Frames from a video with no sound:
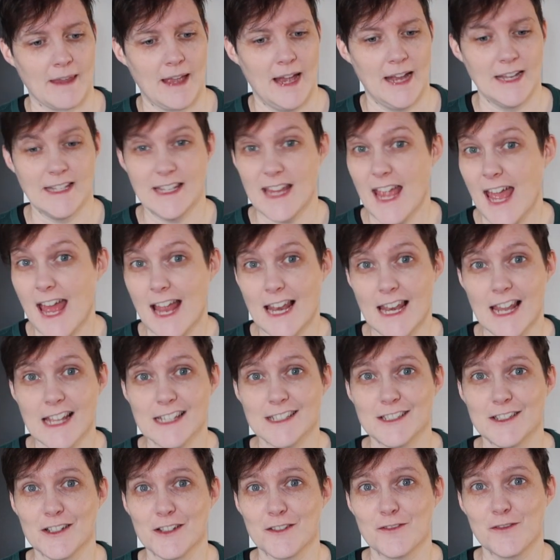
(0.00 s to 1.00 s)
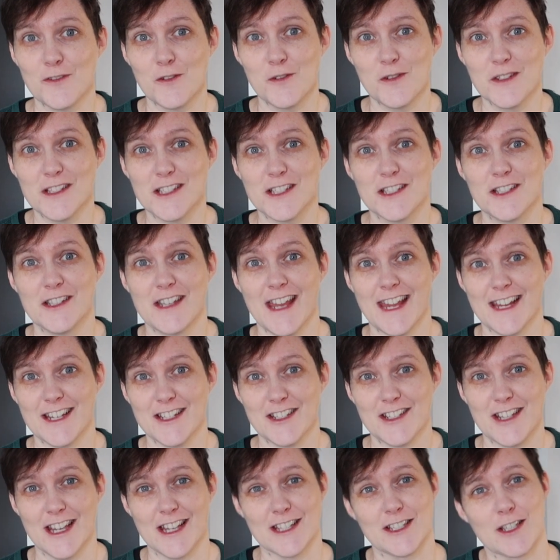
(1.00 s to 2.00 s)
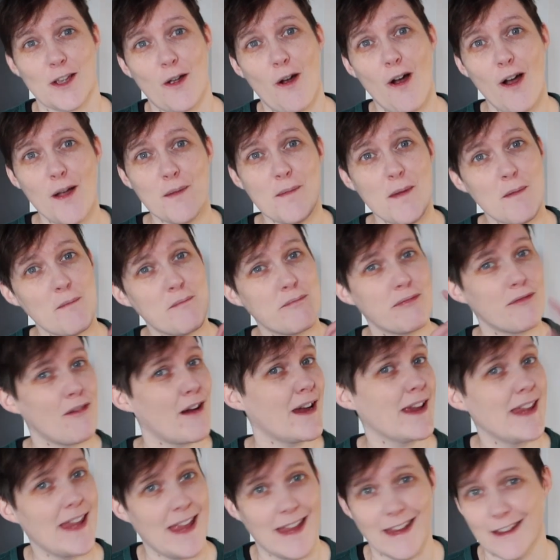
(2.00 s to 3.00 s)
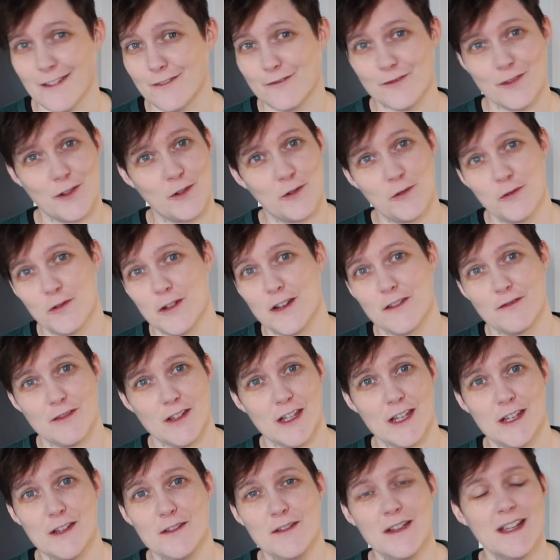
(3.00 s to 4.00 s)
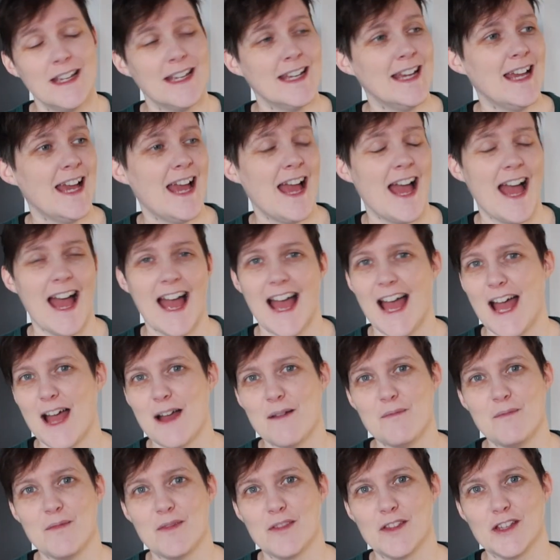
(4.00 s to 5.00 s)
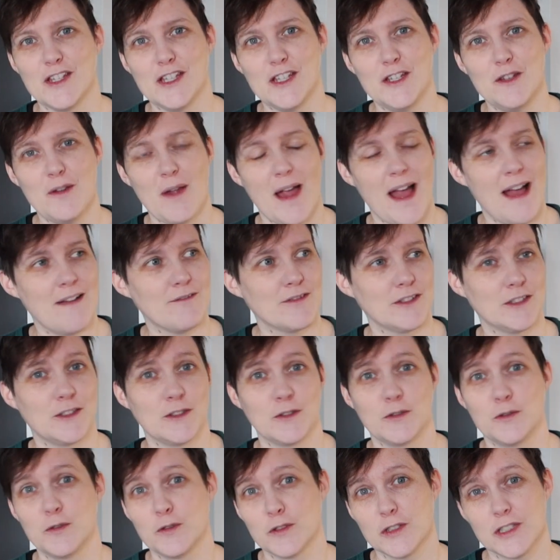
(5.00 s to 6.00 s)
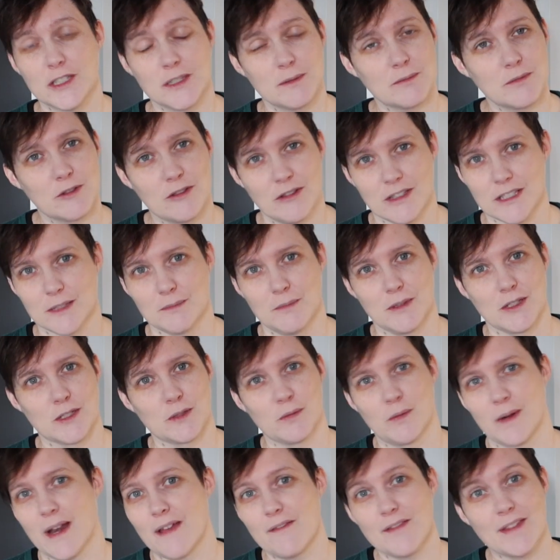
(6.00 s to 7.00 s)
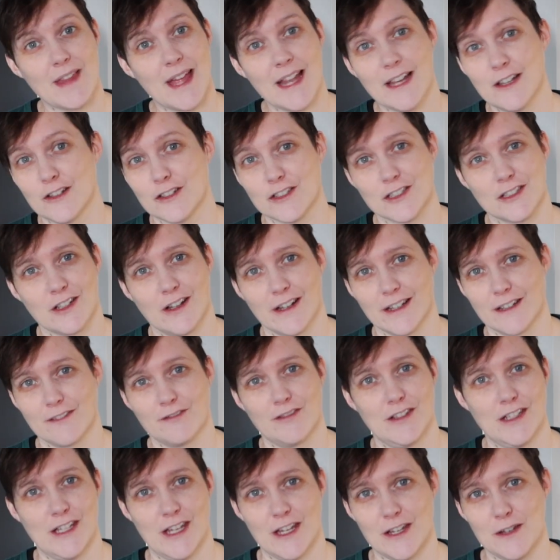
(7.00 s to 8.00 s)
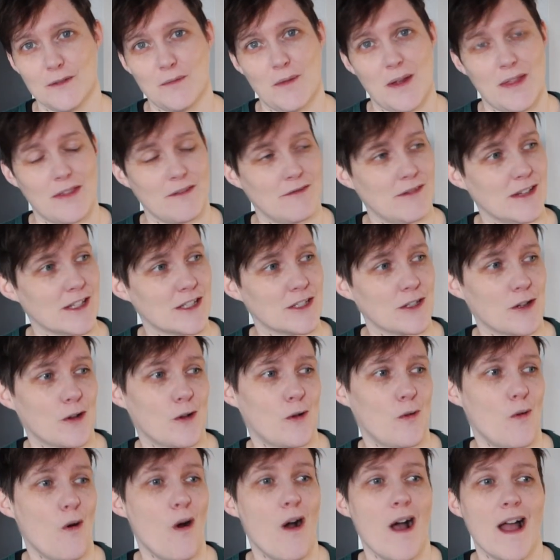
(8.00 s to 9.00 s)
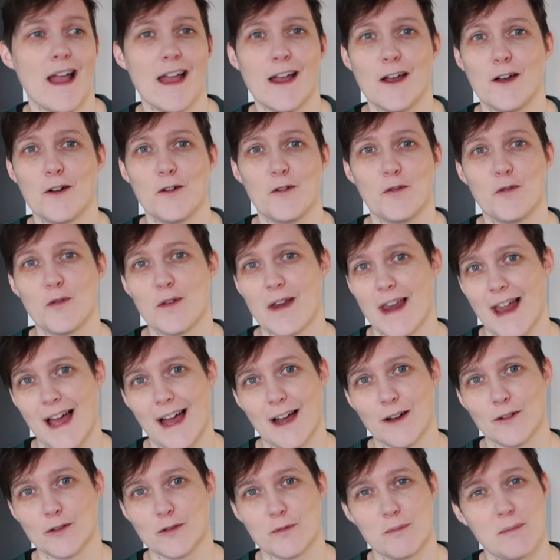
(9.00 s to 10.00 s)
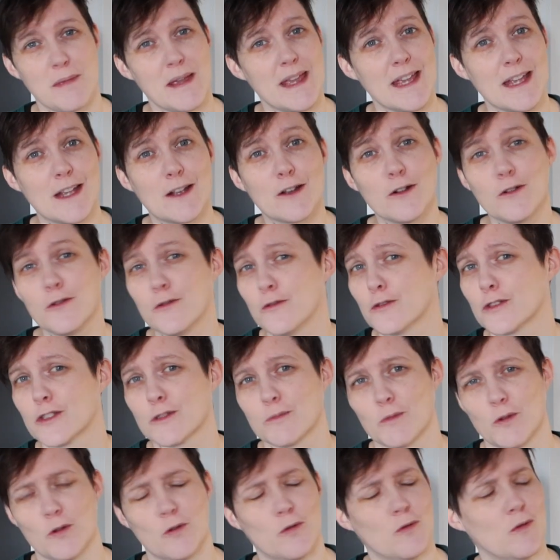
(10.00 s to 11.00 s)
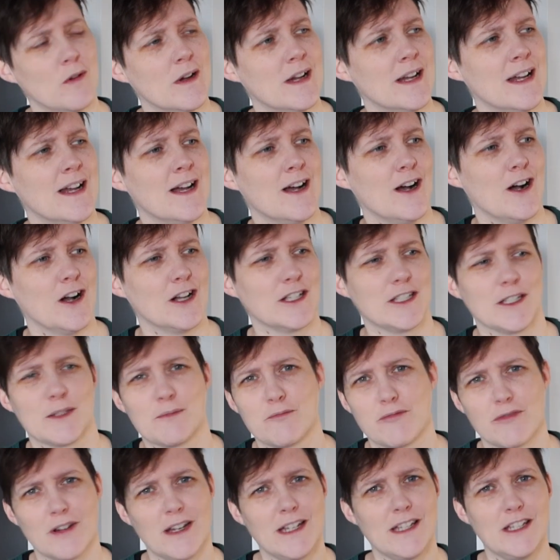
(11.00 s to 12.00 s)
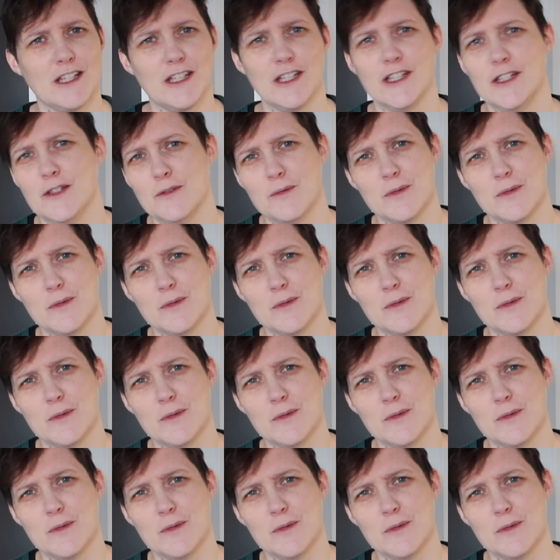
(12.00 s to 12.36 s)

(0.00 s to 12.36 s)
And yeah, let's look forward to next year. So I've been praying for all of you that you have an awesome Christmas, whatever that looks like for you, whether it's quiet or loud, big or small. I just pray that